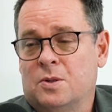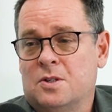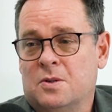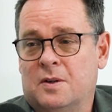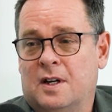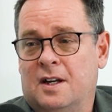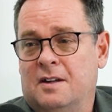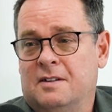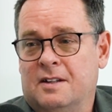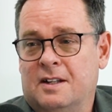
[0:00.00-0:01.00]
to
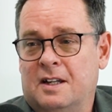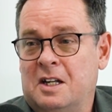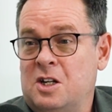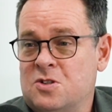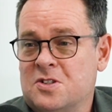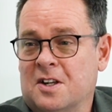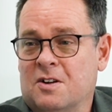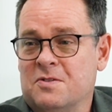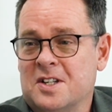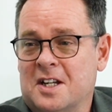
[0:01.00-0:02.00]
an interesting
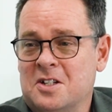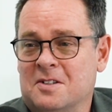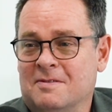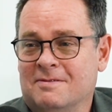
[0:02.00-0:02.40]
conversation.